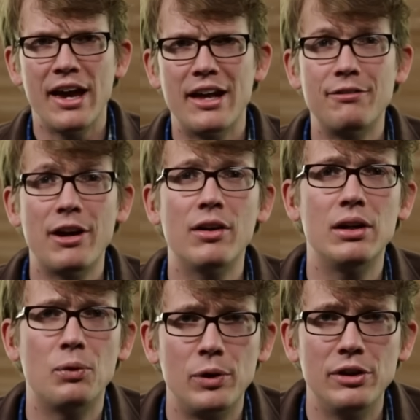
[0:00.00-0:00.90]
In a
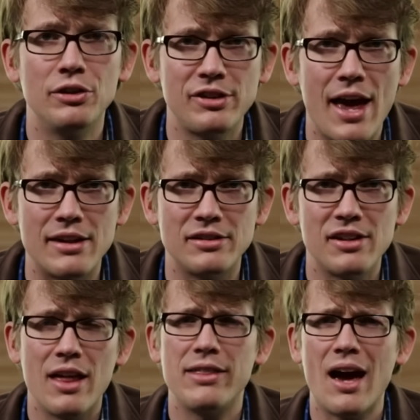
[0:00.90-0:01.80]
very real
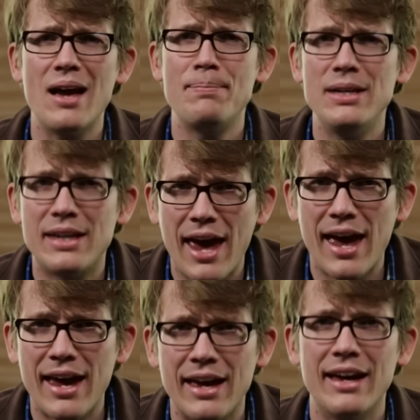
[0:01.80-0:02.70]
sense, the
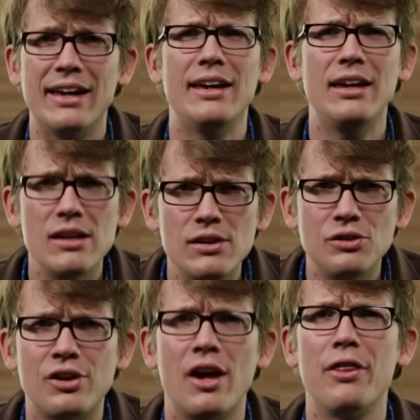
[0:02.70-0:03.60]
IPK
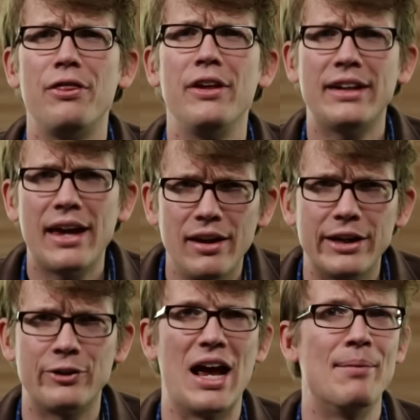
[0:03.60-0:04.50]
is the
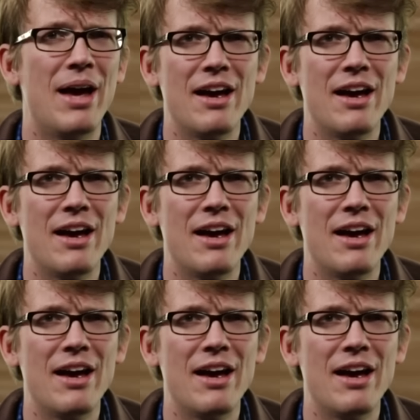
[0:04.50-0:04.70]
kilogram.